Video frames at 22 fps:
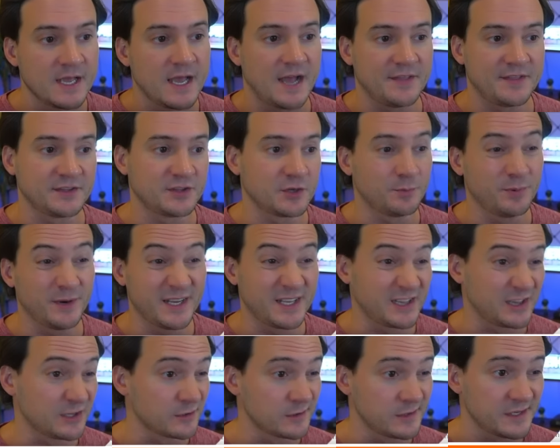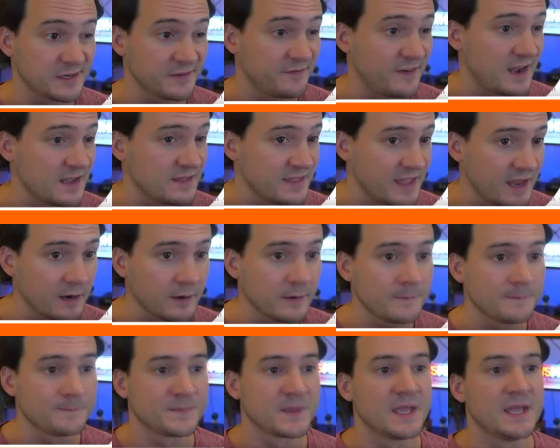I think they're pretty clearly defined
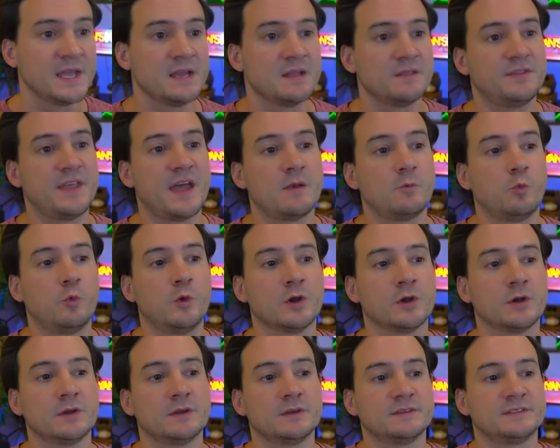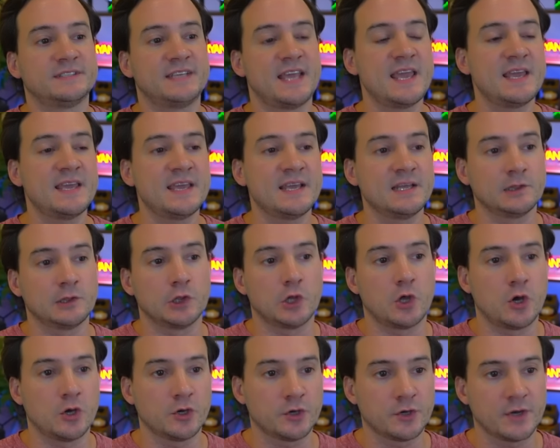there, that we're taking
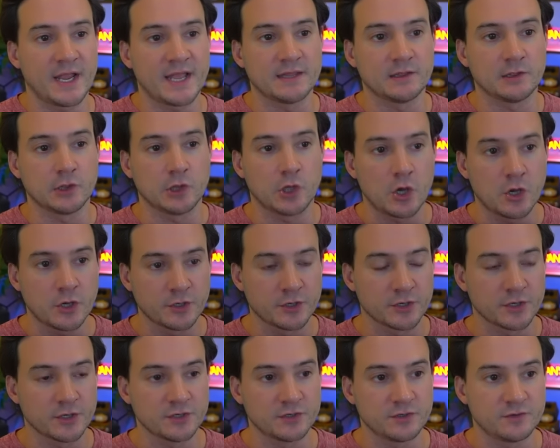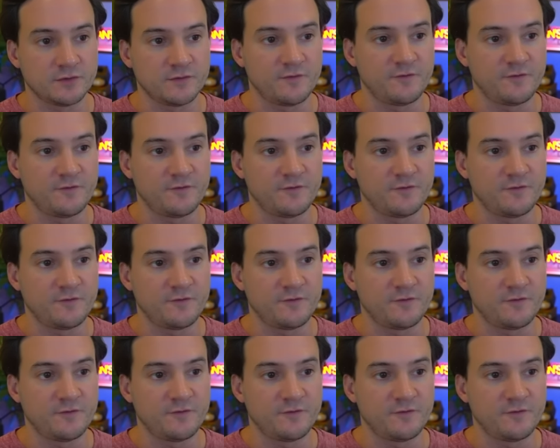longer and longer